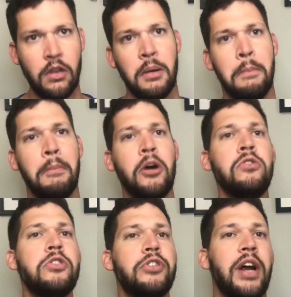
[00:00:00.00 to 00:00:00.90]

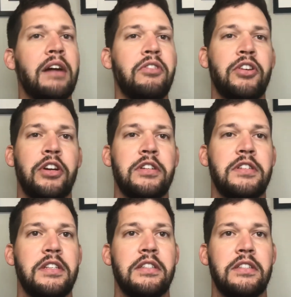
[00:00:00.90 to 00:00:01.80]
Most travel
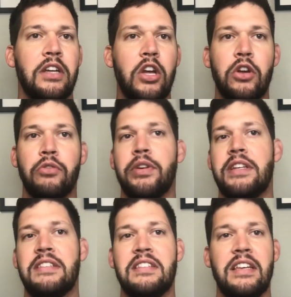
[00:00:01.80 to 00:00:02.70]
nurses
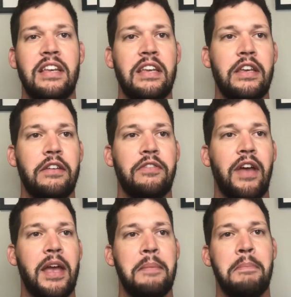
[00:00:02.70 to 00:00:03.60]
receive
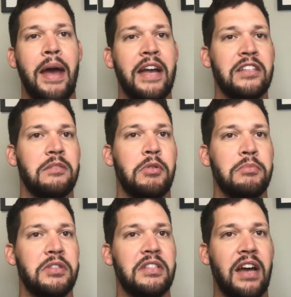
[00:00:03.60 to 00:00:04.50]
a maximum
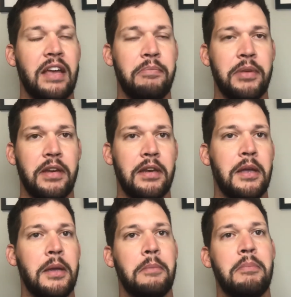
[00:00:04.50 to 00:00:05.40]
stipend,
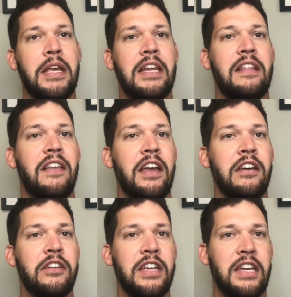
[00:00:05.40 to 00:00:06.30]
meaning they
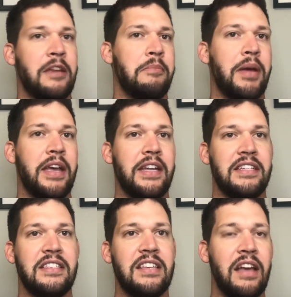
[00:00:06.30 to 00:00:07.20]
are getting paid
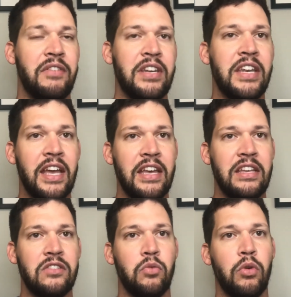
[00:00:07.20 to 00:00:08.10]
7
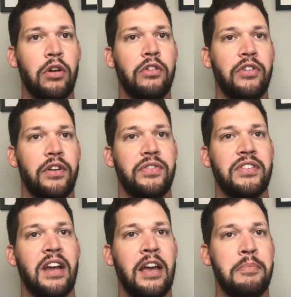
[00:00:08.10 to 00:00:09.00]
days worth of
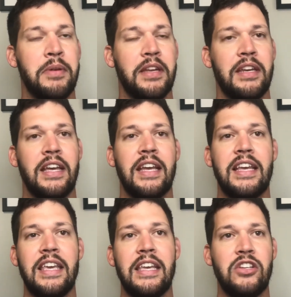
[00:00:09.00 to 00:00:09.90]
stipend
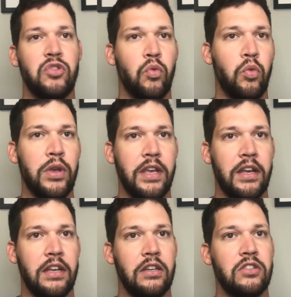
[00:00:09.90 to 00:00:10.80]
each week.